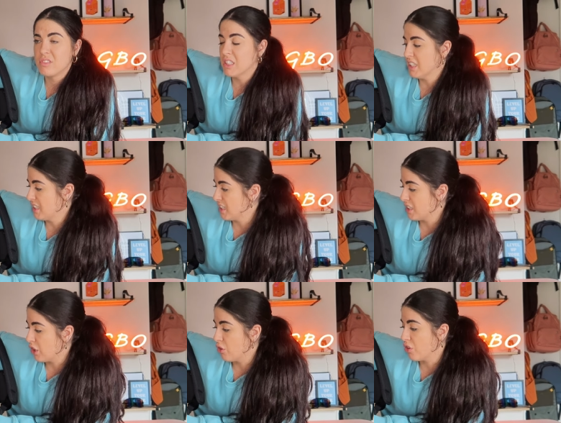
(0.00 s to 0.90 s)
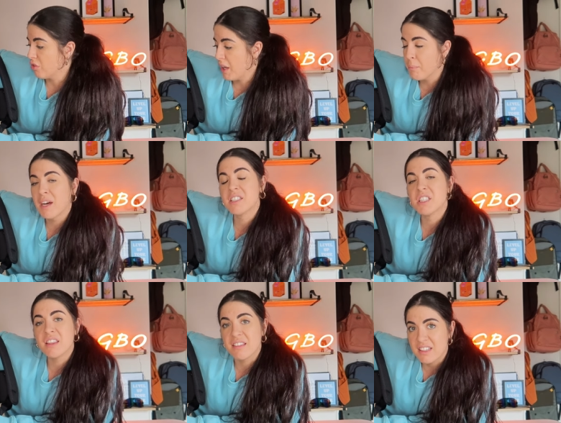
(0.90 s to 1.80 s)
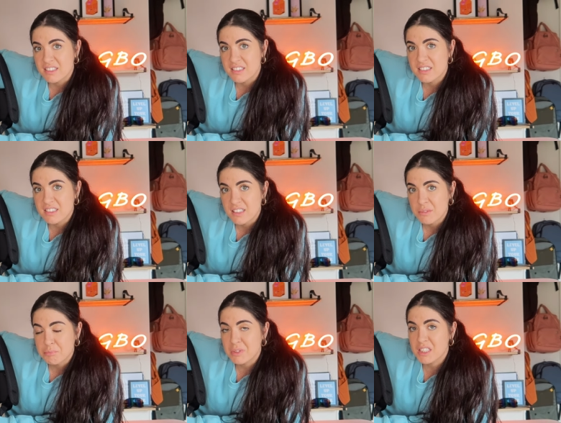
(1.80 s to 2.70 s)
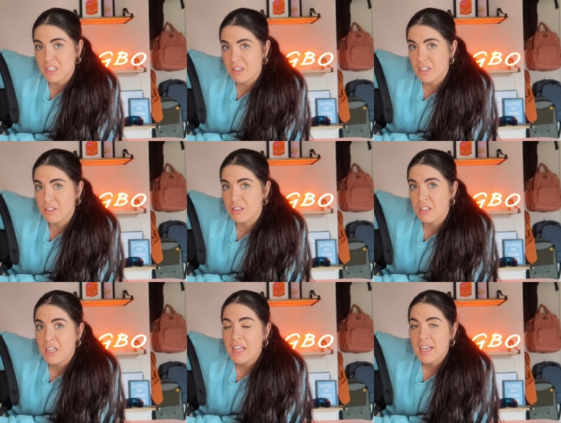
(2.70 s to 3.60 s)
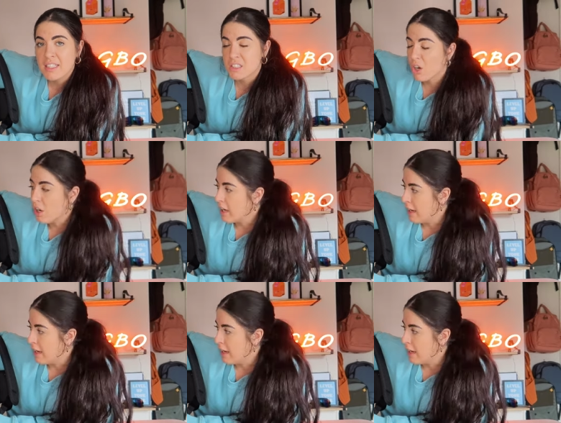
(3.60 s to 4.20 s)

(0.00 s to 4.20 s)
this is a no-go. Imagine this material. It's not